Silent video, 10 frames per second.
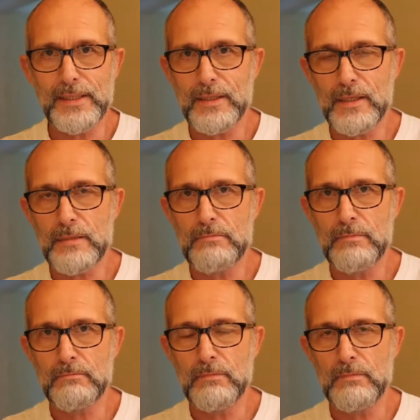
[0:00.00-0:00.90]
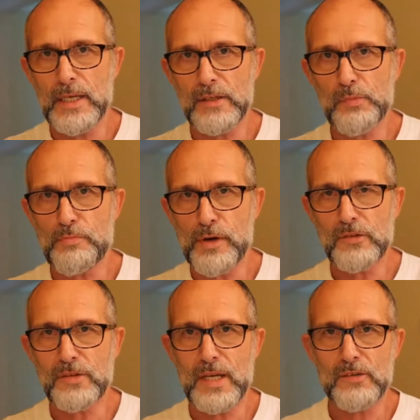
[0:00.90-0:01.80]
it to the
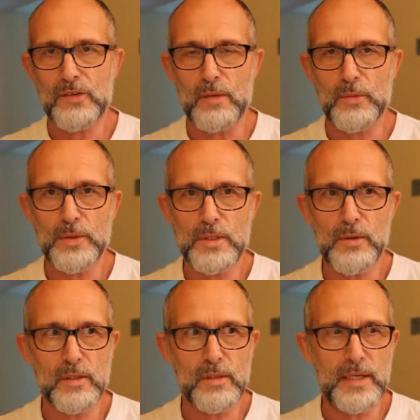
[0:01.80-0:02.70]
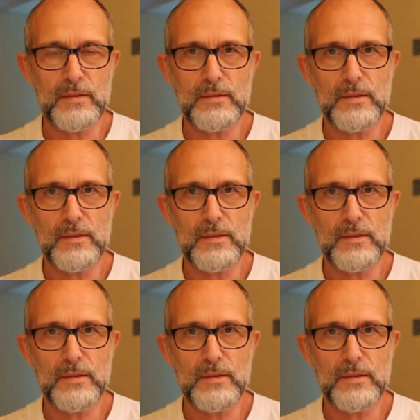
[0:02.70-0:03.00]
Myers-Briggs test that we were talking about